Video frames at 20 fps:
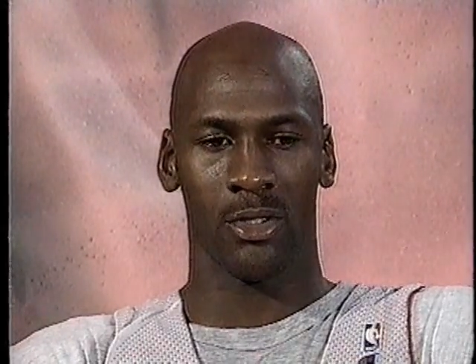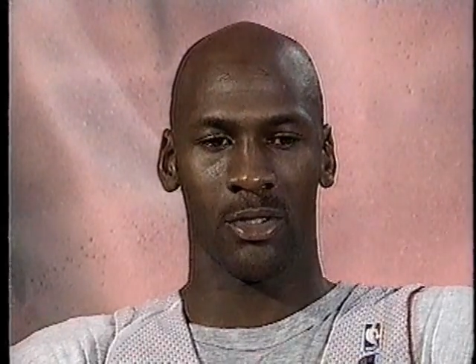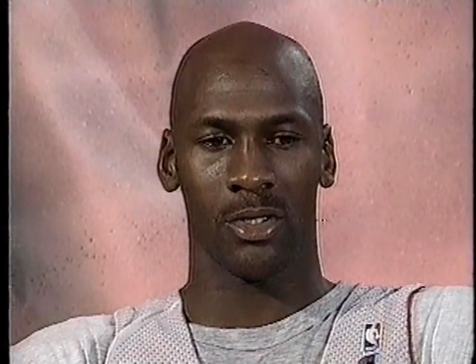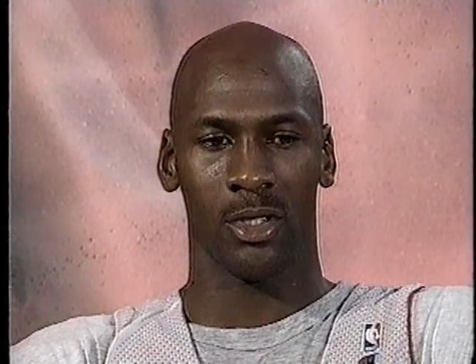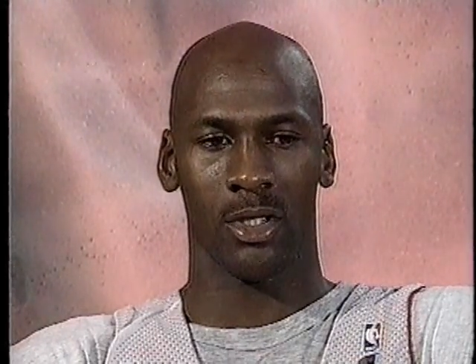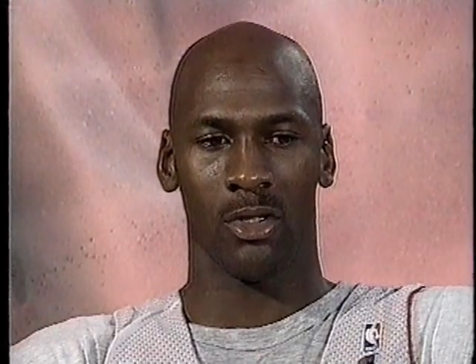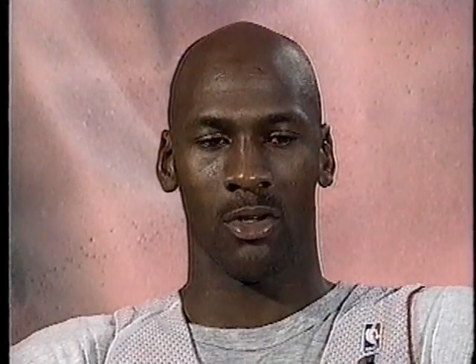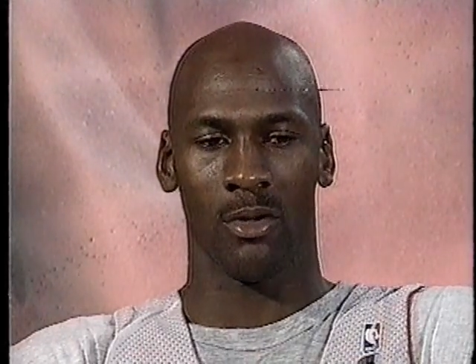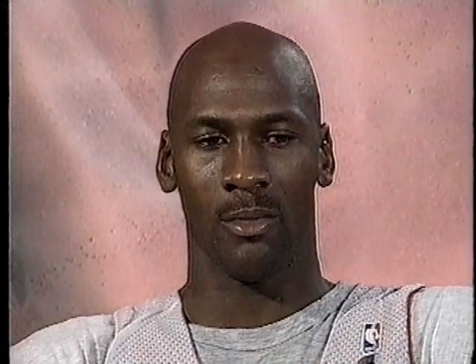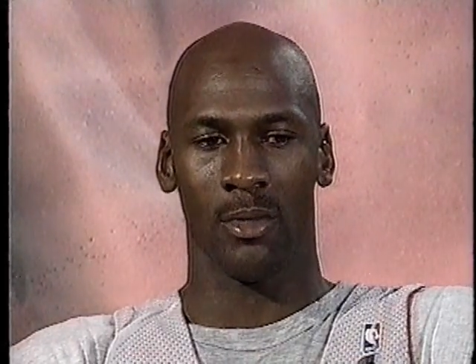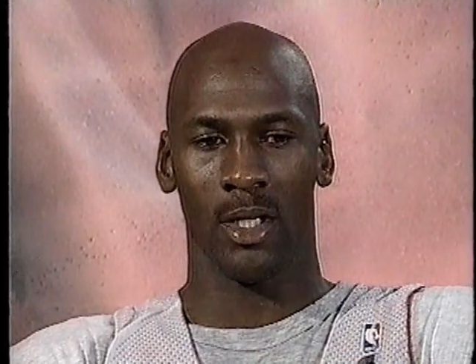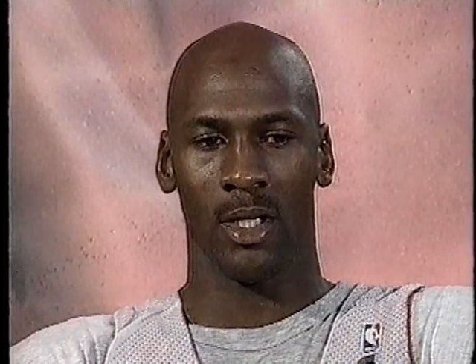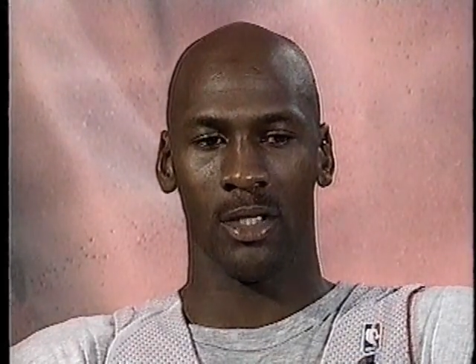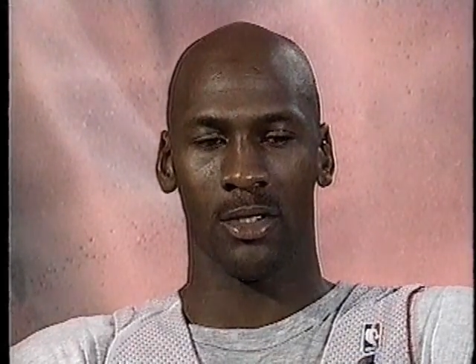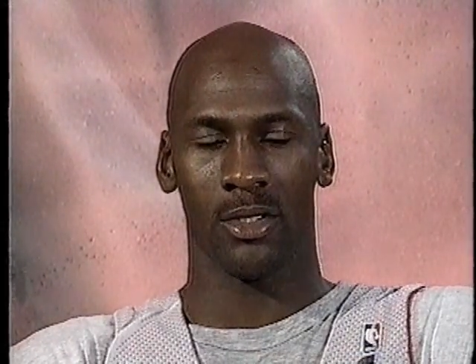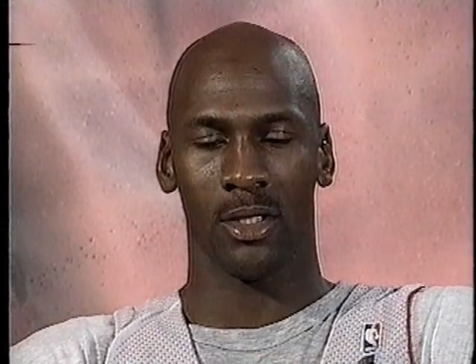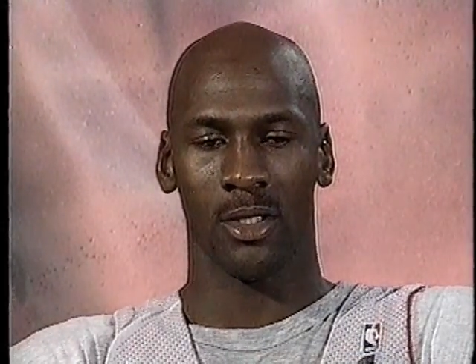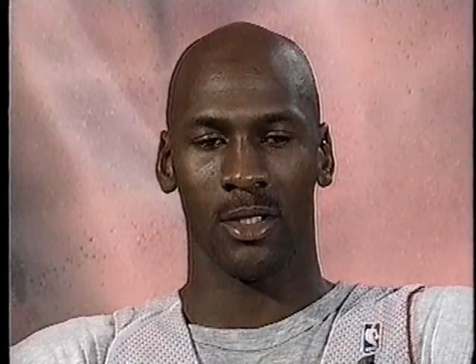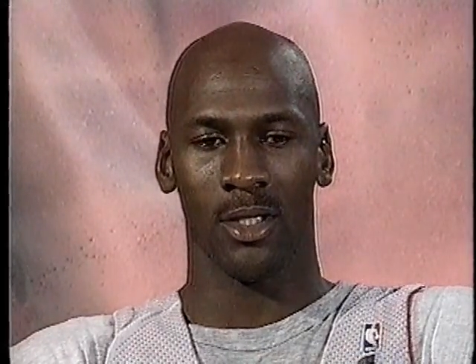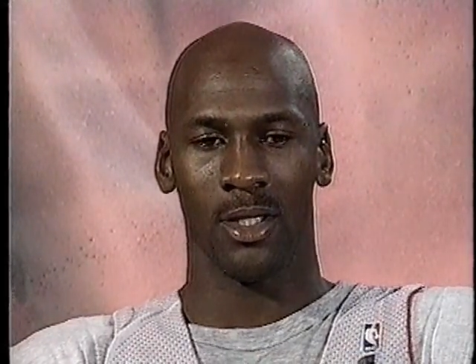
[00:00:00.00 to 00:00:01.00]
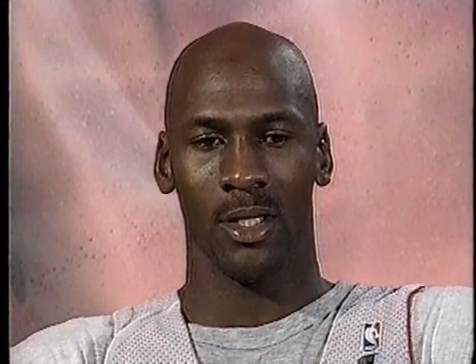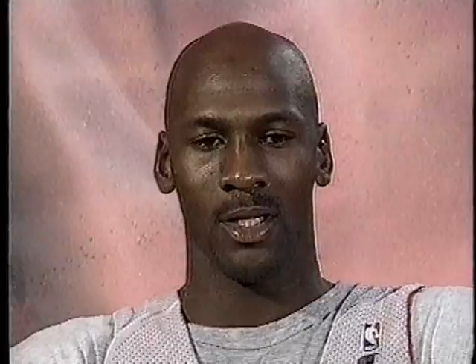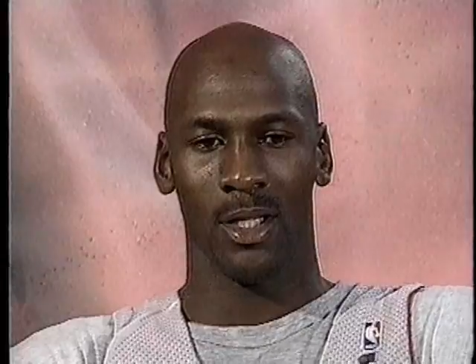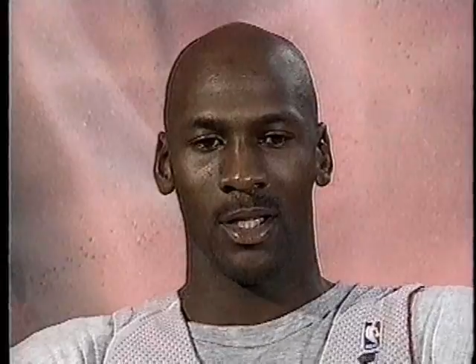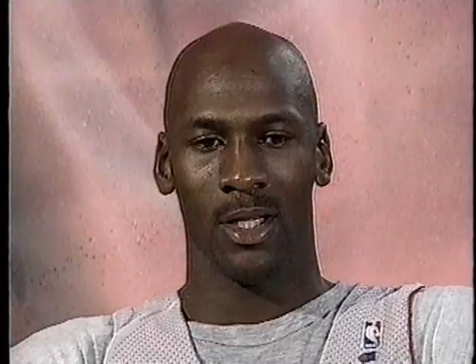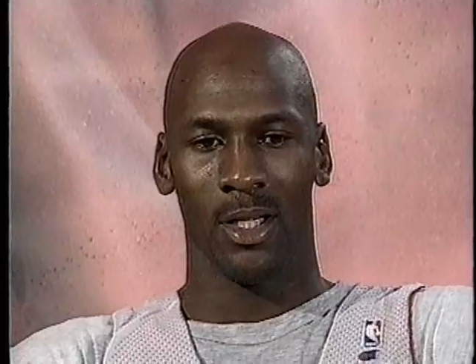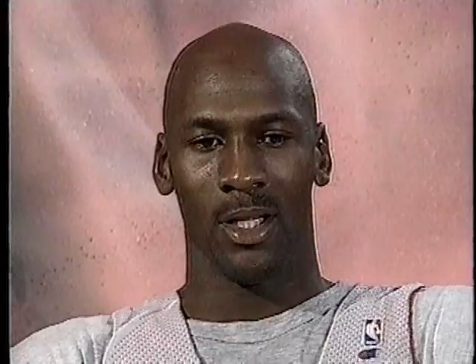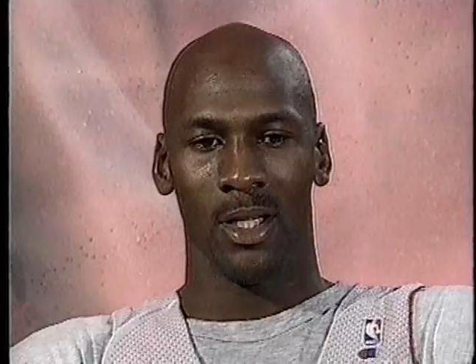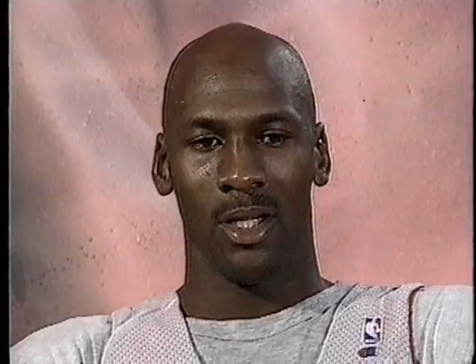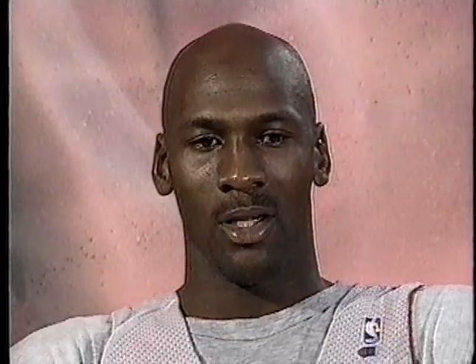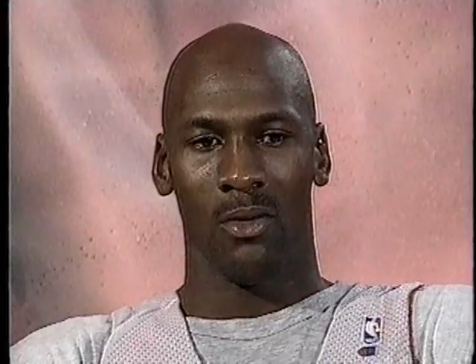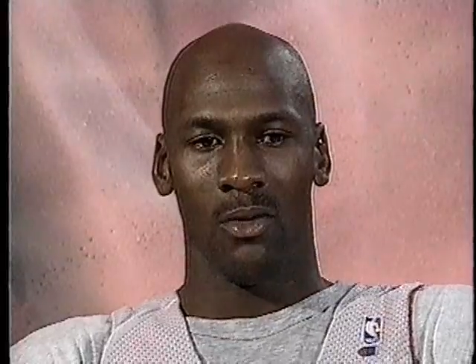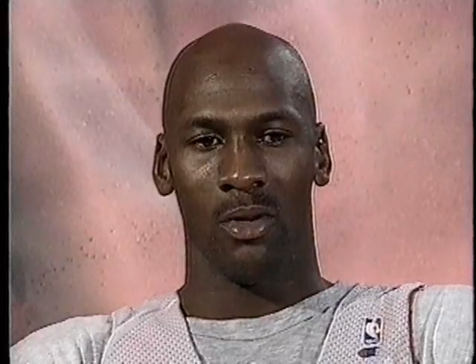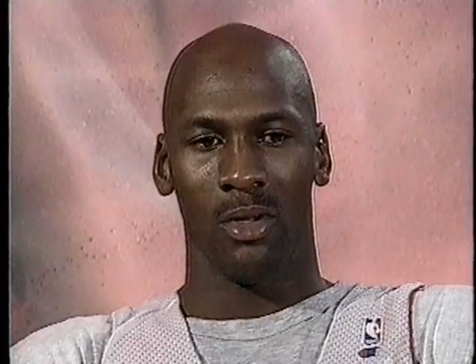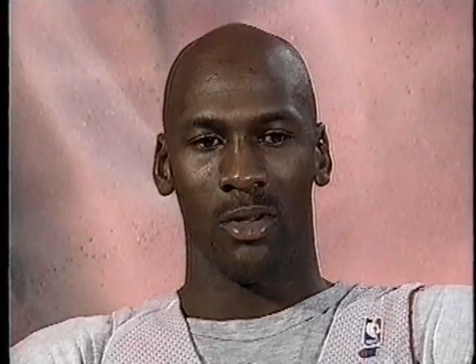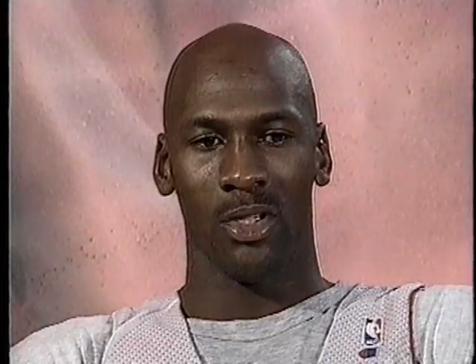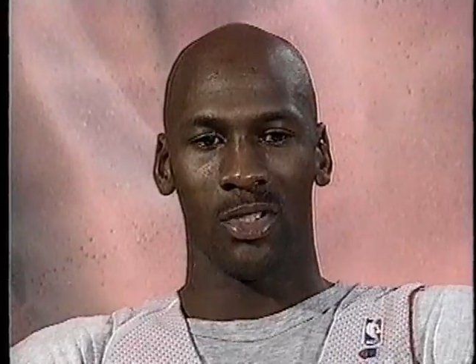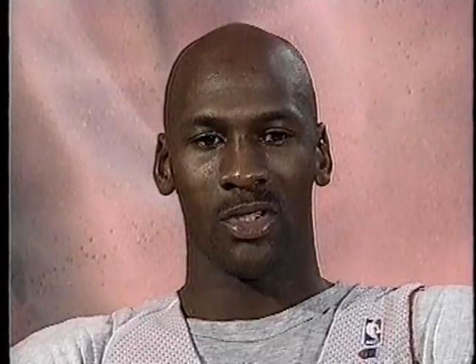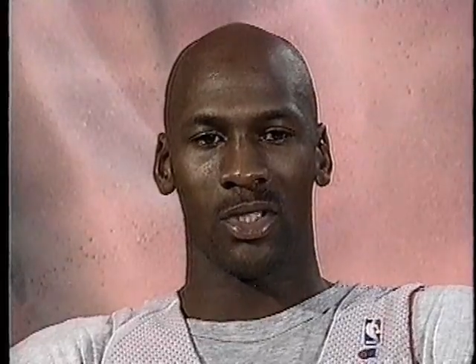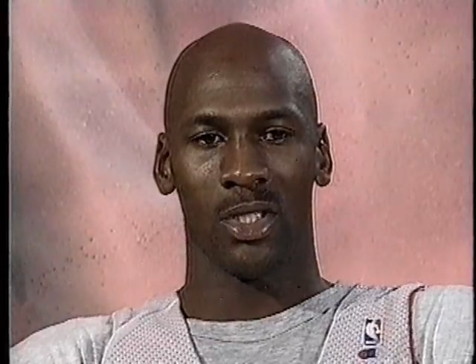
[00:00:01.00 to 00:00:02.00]
determination. Well,
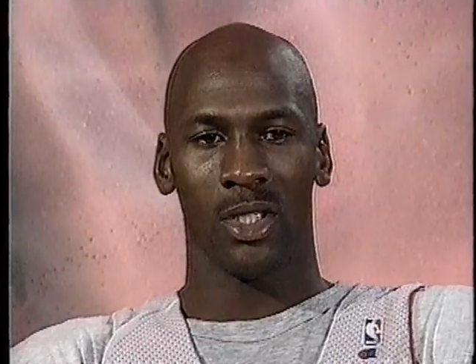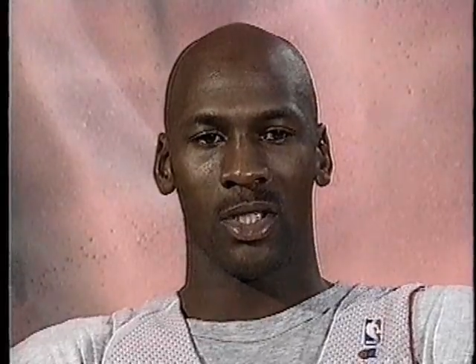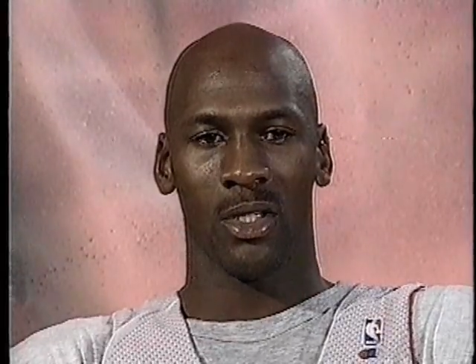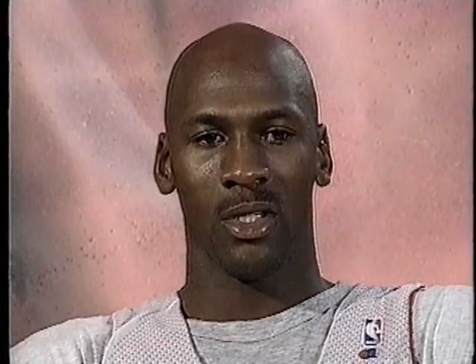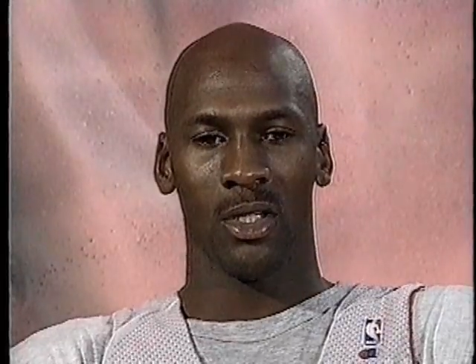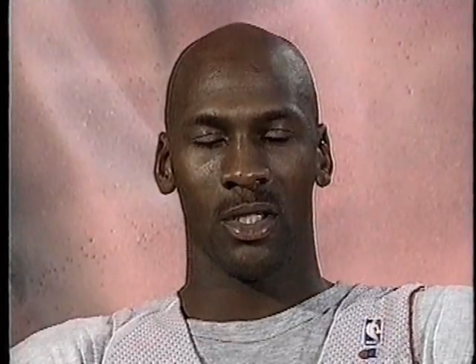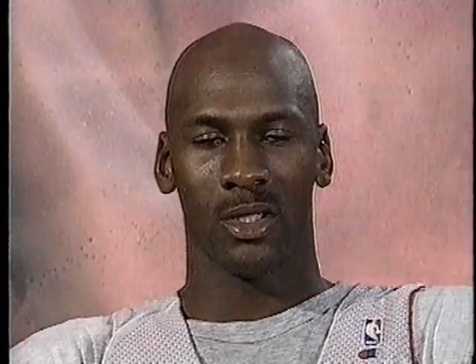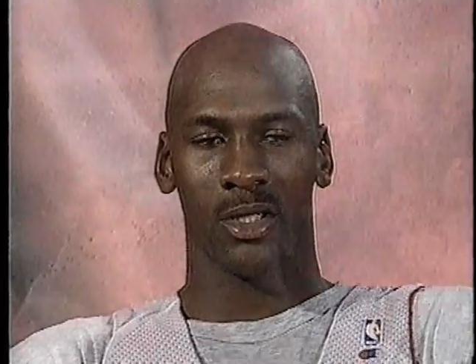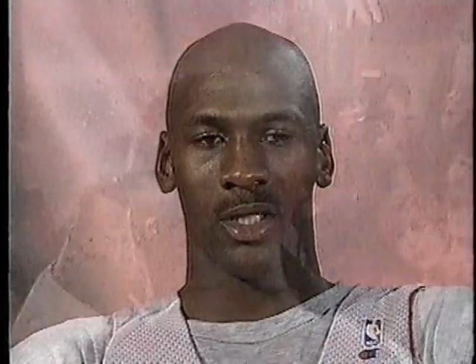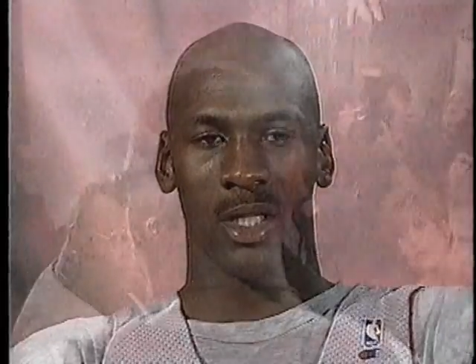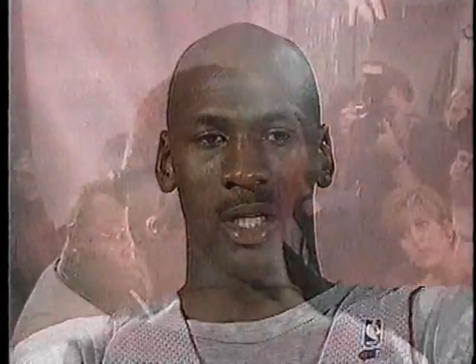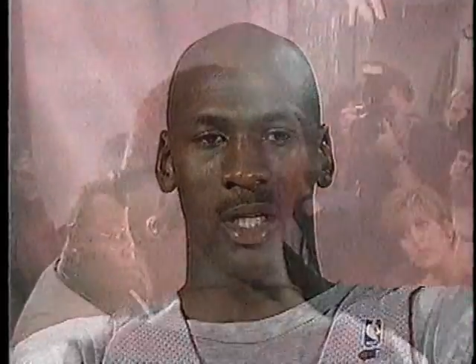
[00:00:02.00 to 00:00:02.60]
this year, it's not